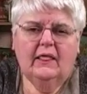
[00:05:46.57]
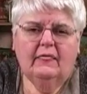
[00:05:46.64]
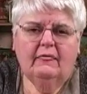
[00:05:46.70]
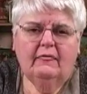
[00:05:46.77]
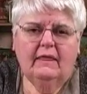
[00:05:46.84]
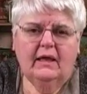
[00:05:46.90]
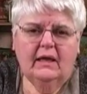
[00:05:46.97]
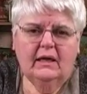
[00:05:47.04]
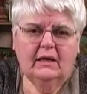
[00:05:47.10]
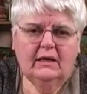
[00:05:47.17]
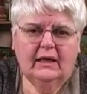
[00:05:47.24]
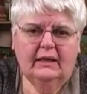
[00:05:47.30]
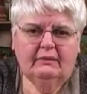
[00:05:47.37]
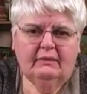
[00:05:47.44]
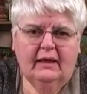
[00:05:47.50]
Then
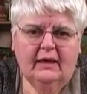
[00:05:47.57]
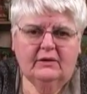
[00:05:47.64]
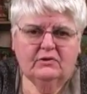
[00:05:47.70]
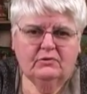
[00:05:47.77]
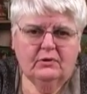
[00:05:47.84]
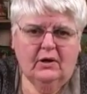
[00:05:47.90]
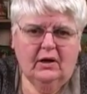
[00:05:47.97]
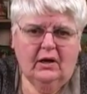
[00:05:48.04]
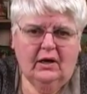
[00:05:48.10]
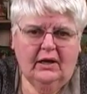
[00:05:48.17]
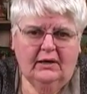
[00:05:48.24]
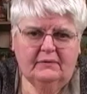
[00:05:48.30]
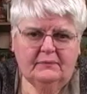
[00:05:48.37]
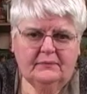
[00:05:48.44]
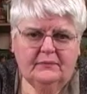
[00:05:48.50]
let that
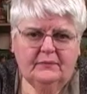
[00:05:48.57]
dry